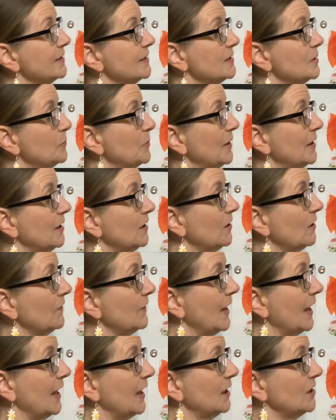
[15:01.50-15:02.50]
depending on
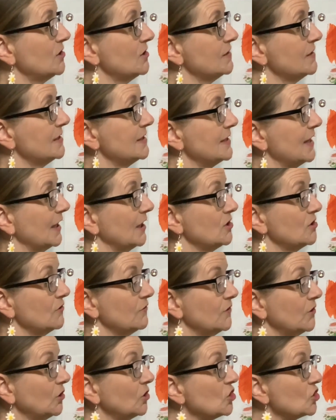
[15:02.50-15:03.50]
the age and stage of
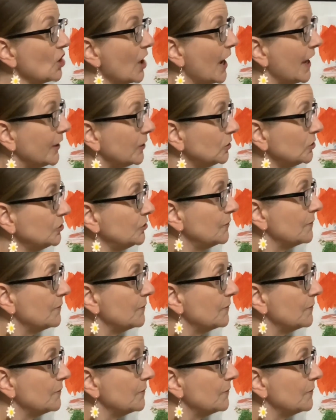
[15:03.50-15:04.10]
your child,